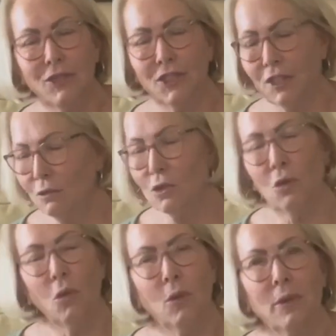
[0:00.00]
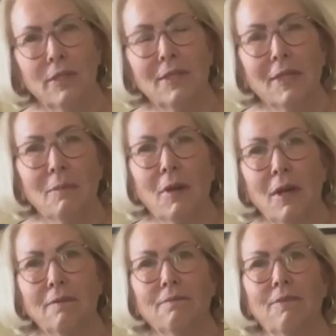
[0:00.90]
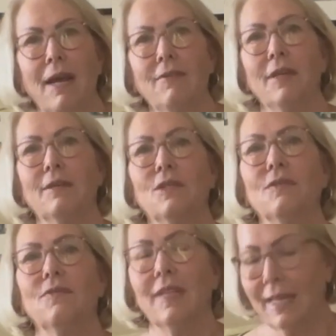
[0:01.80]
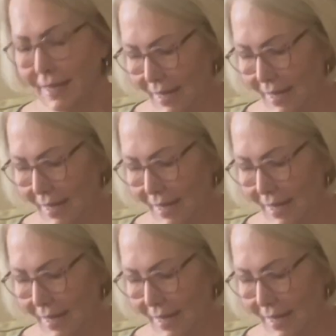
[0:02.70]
She owns a horse, and they bought 5 acres of land.